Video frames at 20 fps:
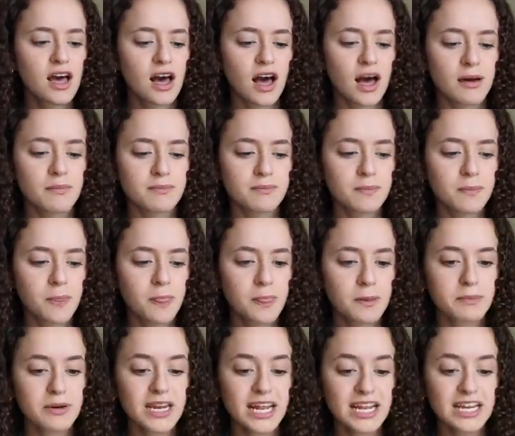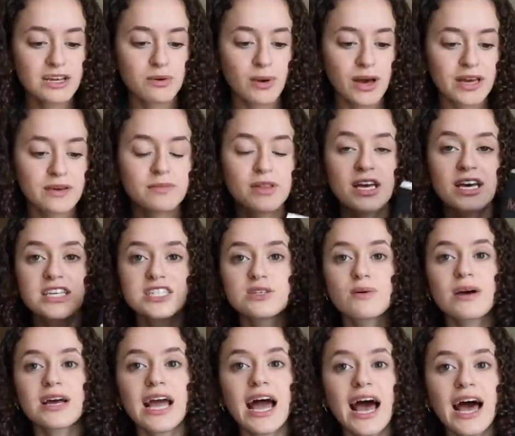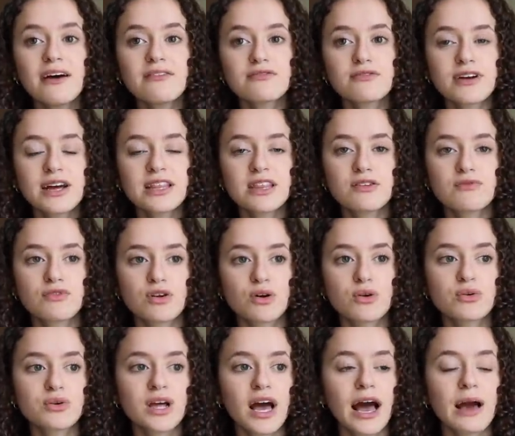Um, but anyway, so I have read The Road.